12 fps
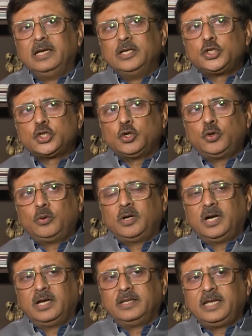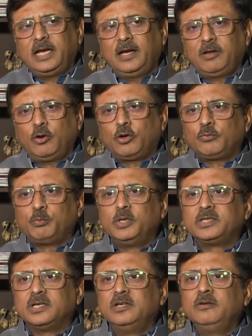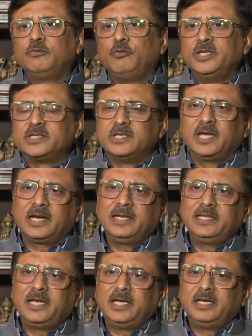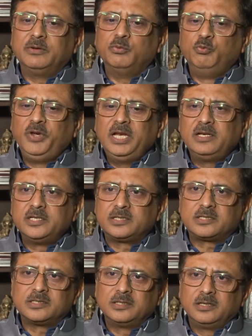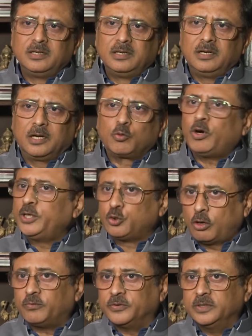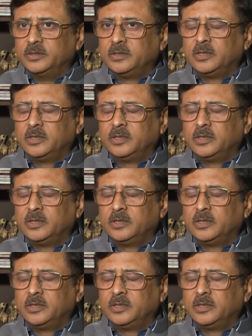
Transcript: So they have a lot of political influence there, and they wield it quite often.